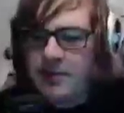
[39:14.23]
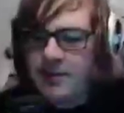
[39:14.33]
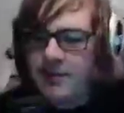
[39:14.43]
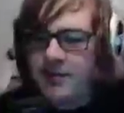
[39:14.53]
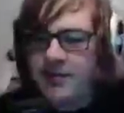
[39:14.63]

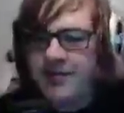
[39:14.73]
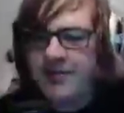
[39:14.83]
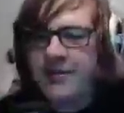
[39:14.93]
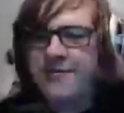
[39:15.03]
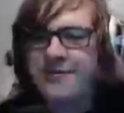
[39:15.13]
This one's
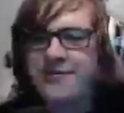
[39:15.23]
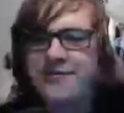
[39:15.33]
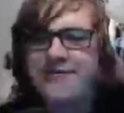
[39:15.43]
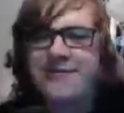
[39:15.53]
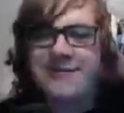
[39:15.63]

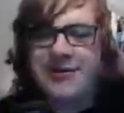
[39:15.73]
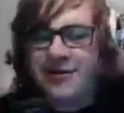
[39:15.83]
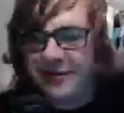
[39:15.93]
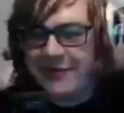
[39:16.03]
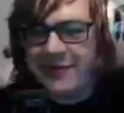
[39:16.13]
so
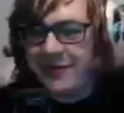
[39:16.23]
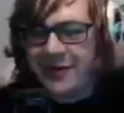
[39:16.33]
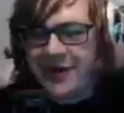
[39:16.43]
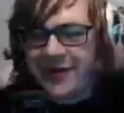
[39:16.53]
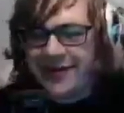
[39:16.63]

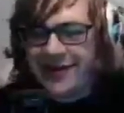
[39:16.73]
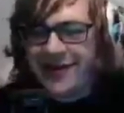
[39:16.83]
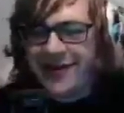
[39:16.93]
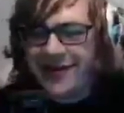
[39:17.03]
relaxing.